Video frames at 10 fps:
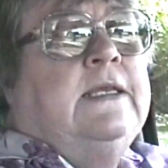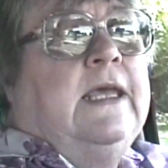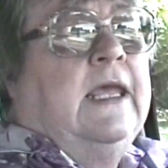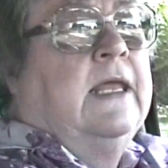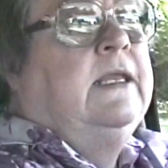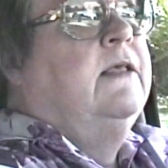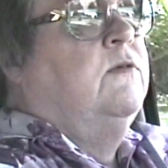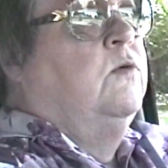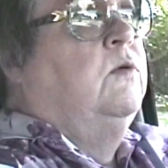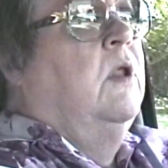to end his
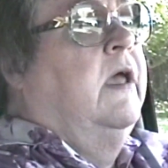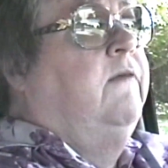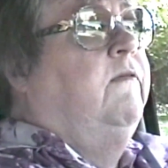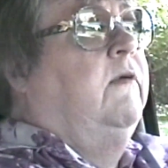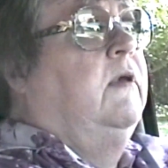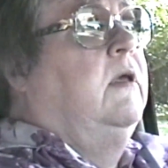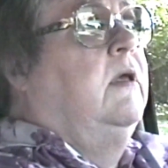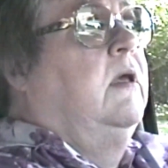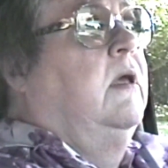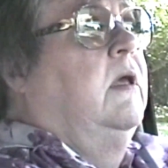own life.
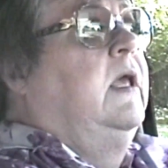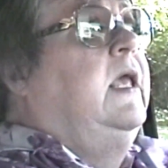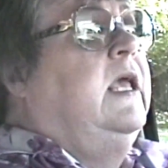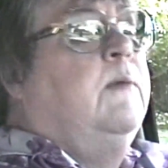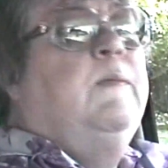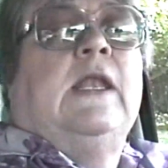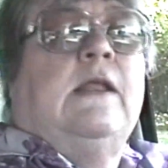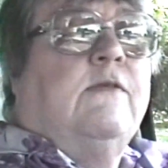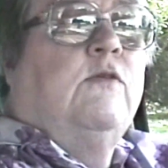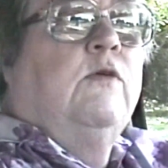He
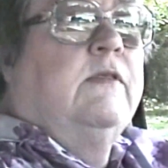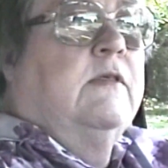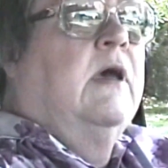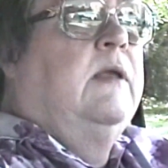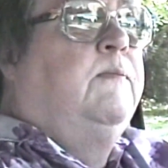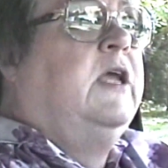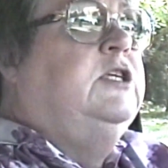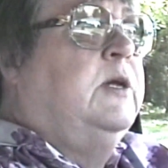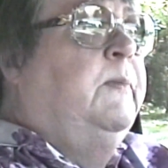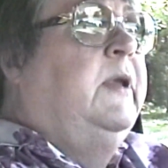committed suicide by
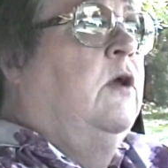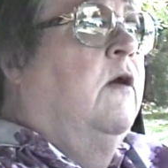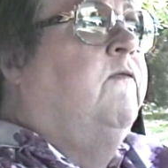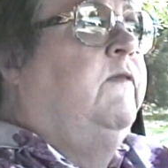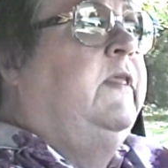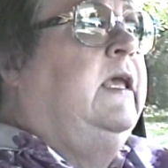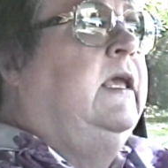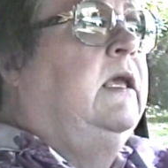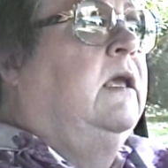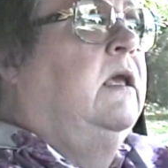jumping off the